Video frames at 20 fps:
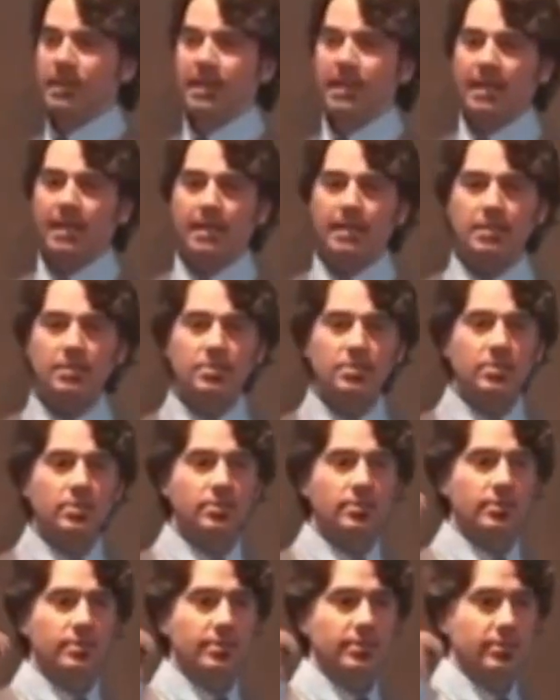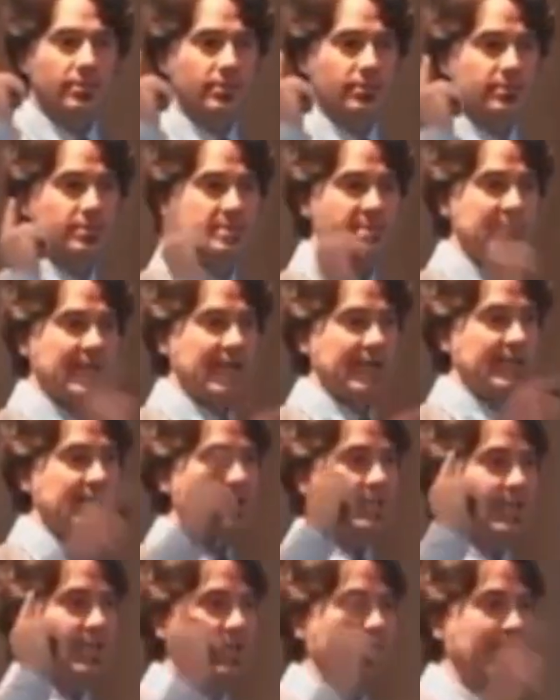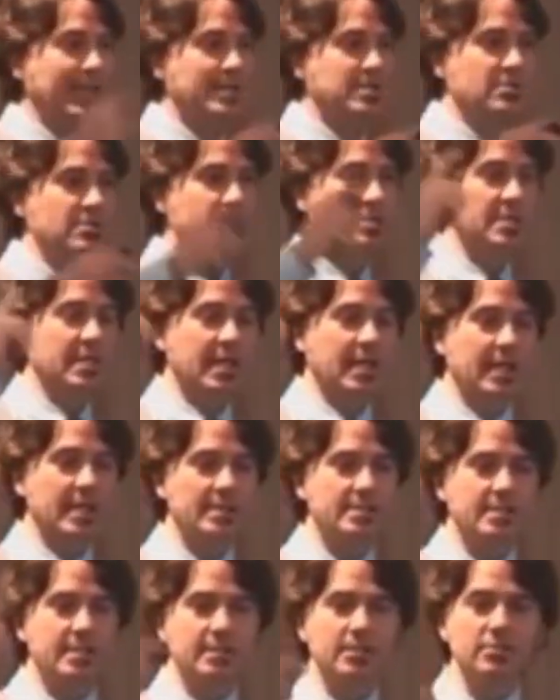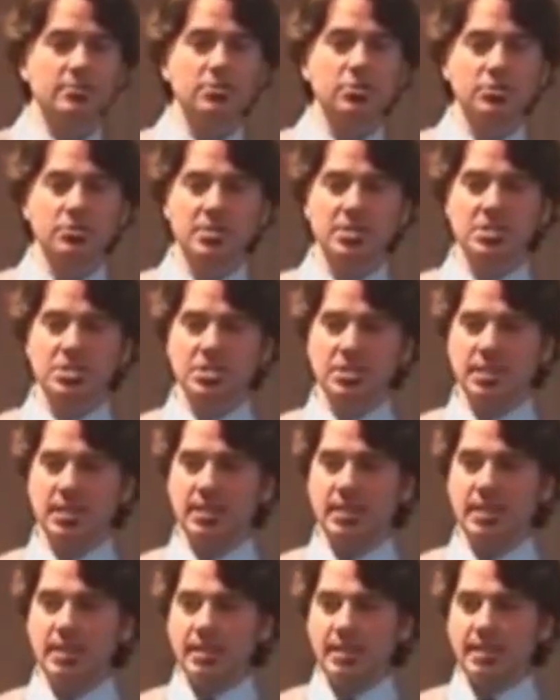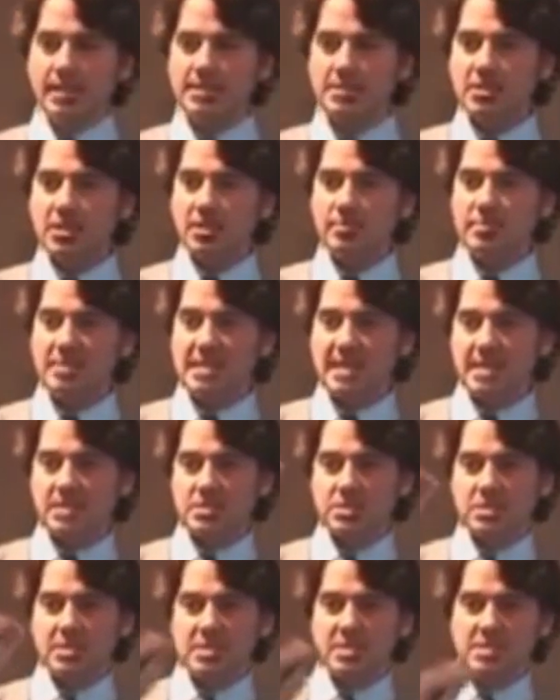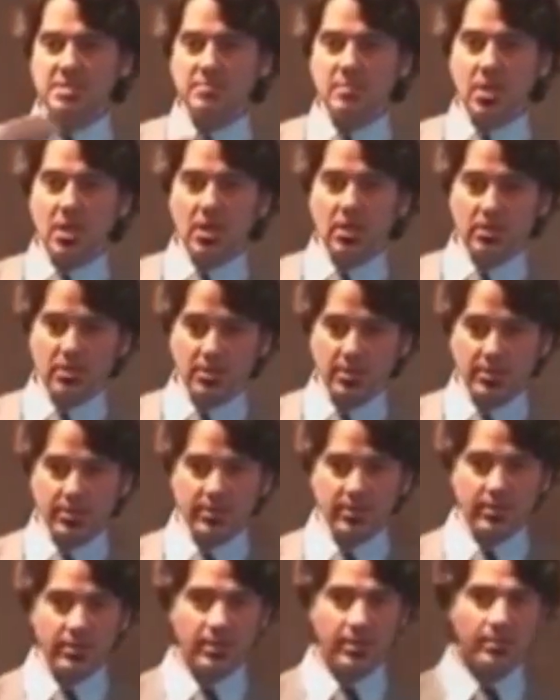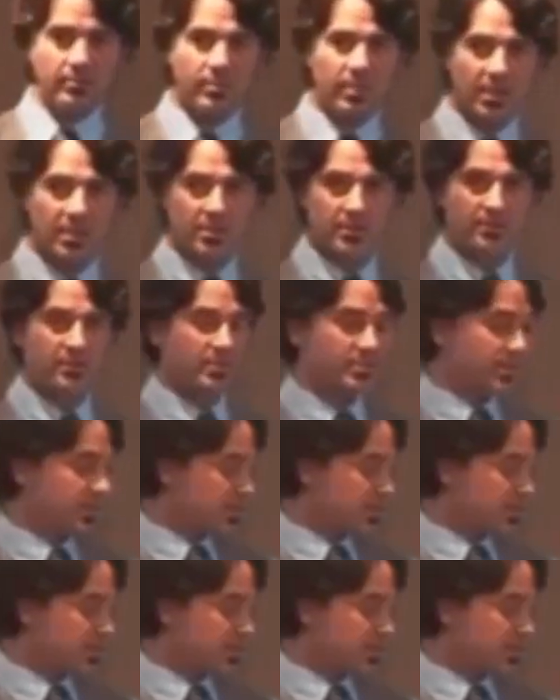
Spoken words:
and your diet and exercise and nutrition is going to be actually smaller part of the